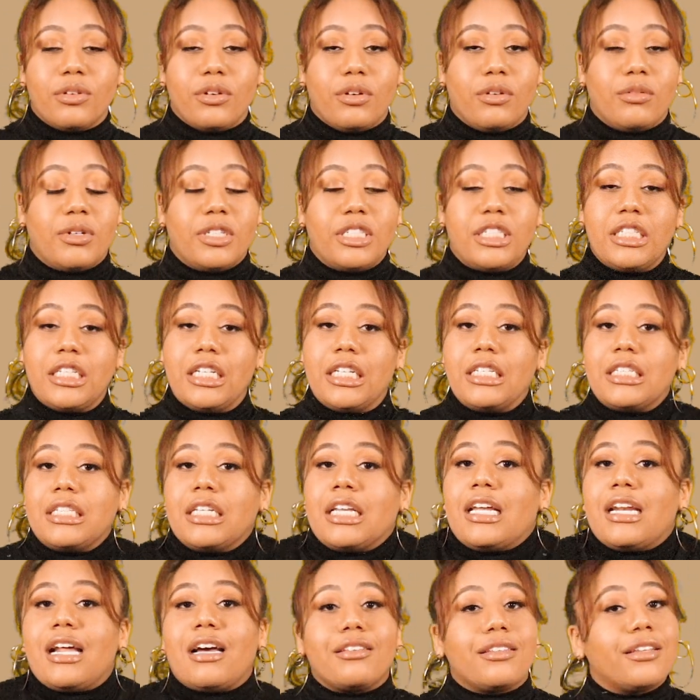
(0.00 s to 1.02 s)
or when she needed
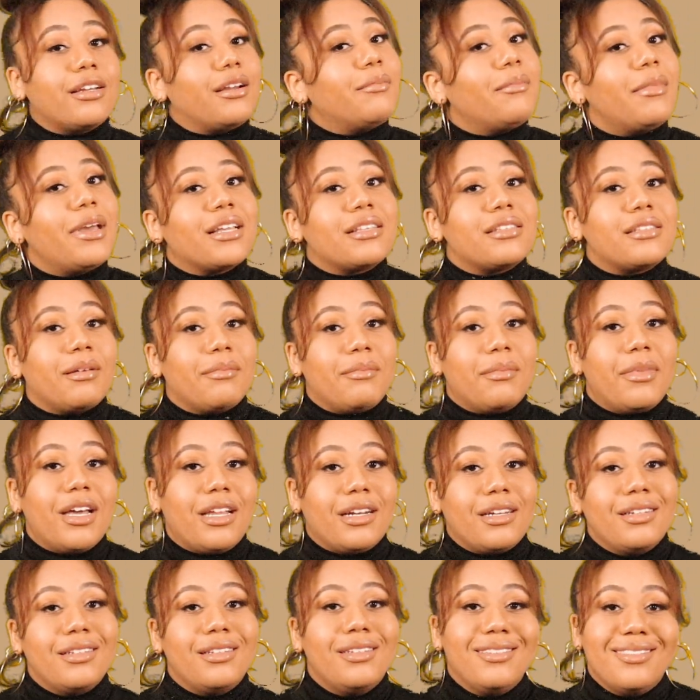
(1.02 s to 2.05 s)
to get out there and make some
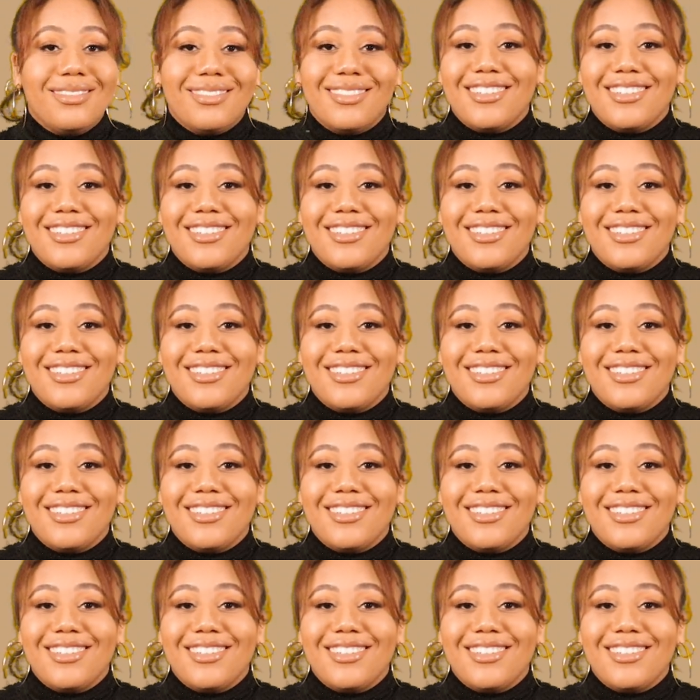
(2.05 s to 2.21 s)
money.